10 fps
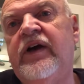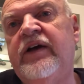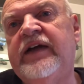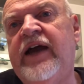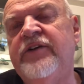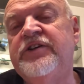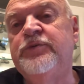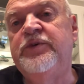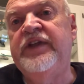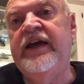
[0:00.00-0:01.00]
characters
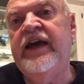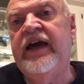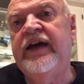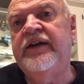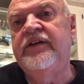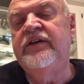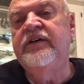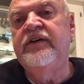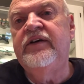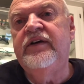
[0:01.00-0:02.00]
when they had
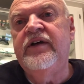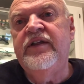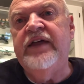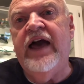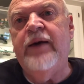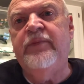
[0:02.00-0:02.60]
that,